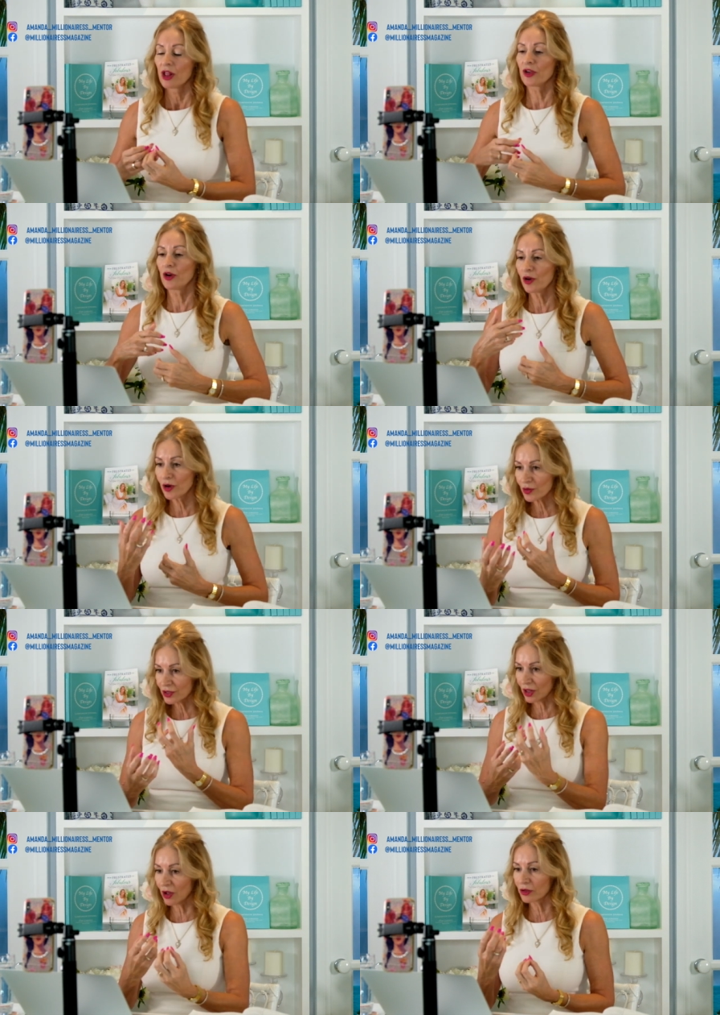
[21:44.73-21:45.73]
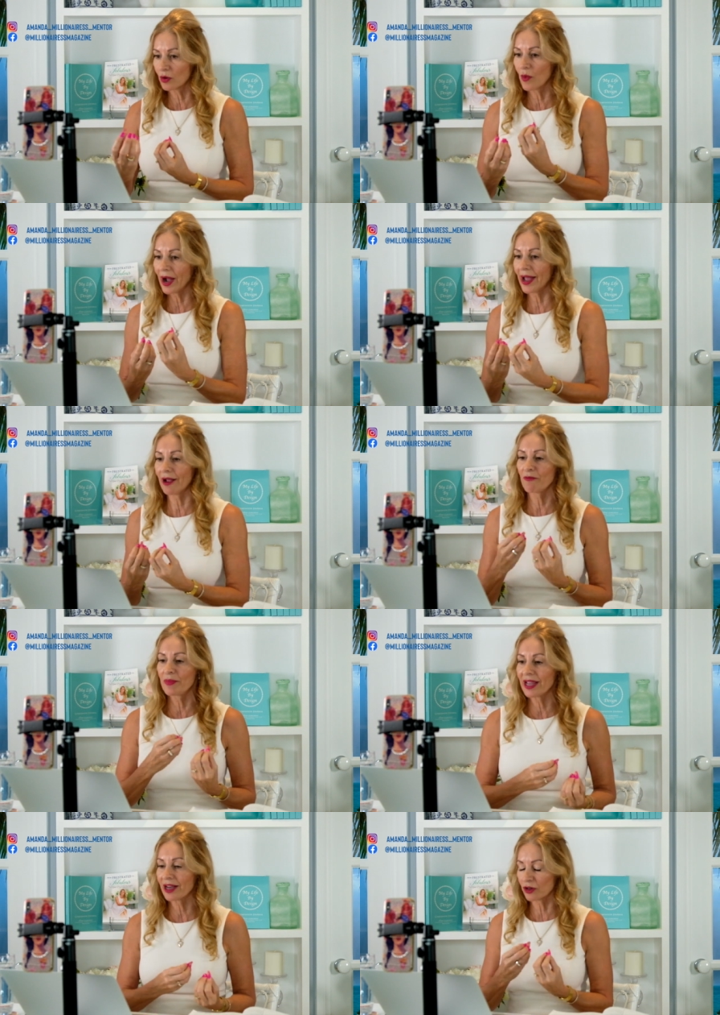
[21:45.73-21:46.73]
the hurdles along the way of
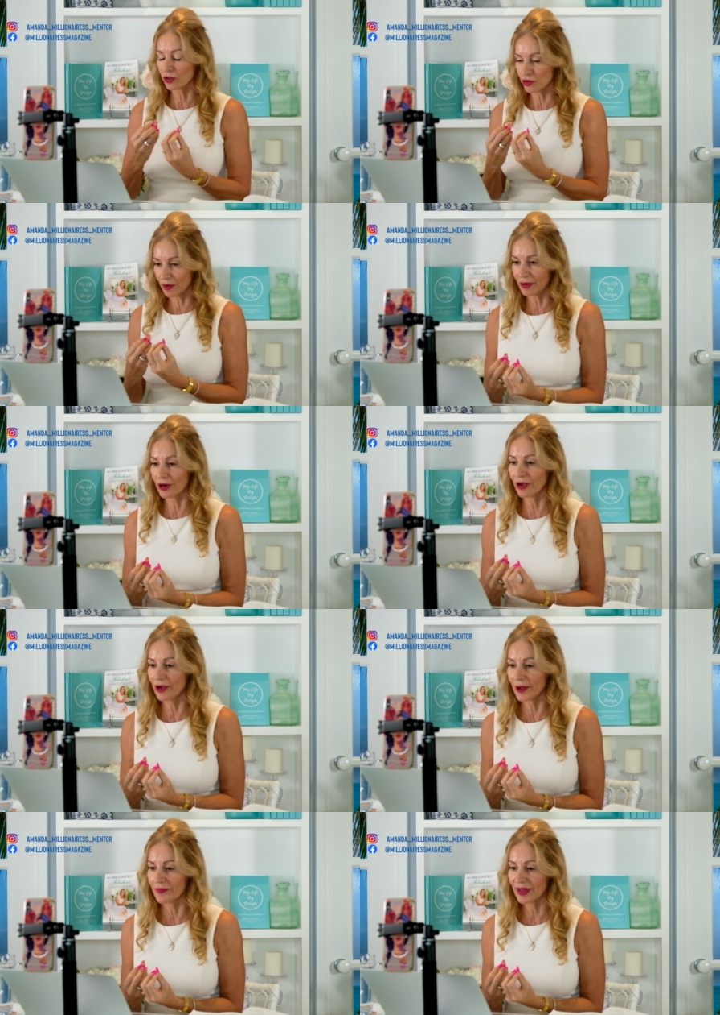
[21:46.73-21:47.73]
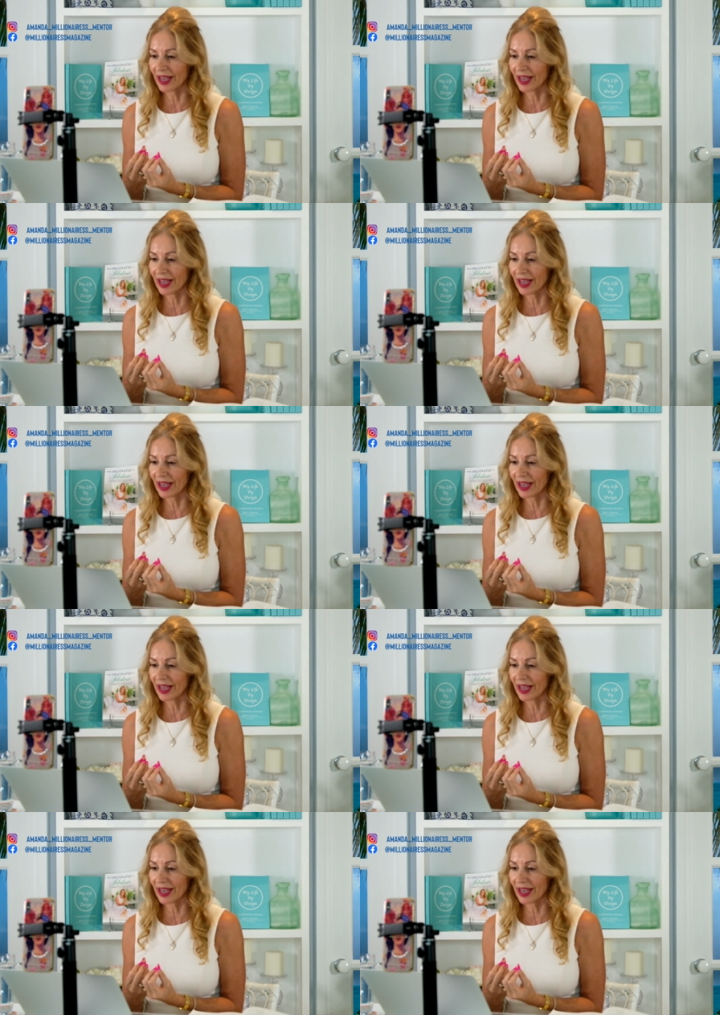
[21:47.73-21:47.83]
being an entrepreneur.